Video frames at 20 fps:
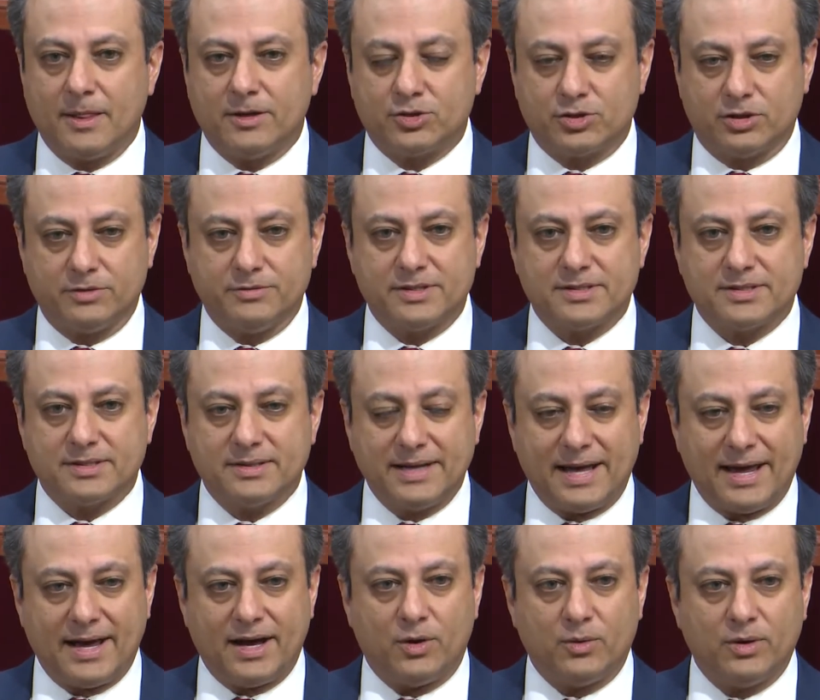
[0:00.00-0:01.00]
service
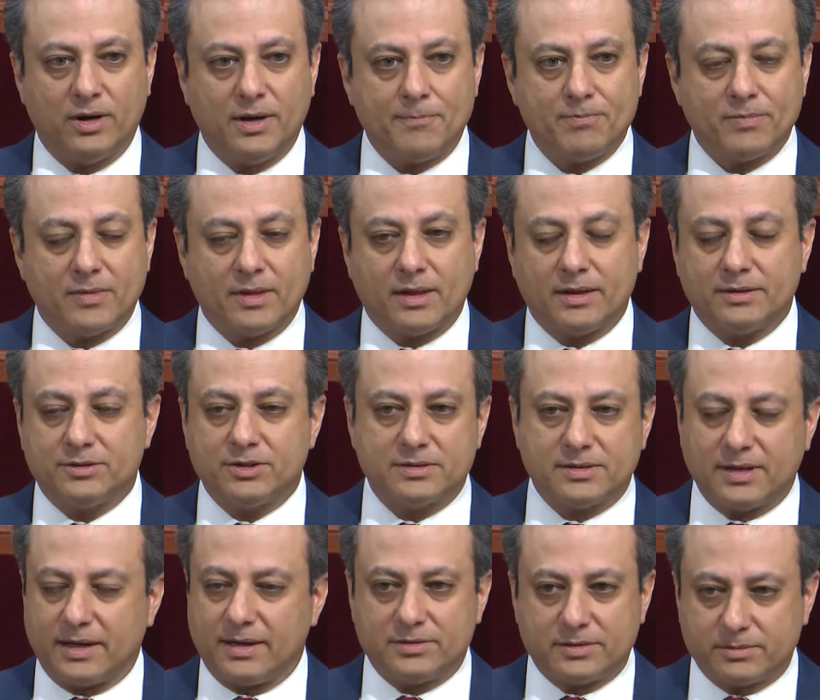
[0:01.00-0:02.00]
now,
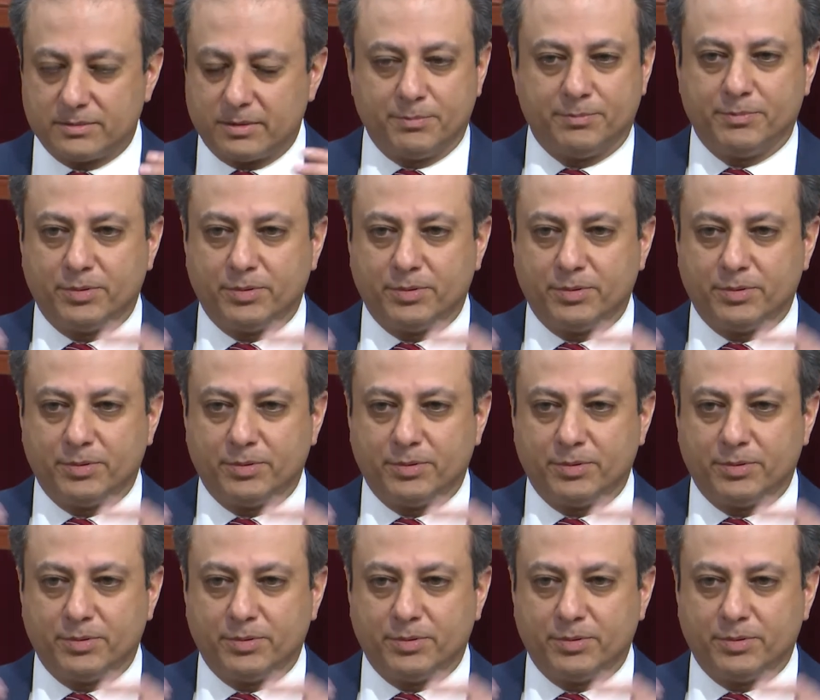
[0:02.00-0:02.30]
just as a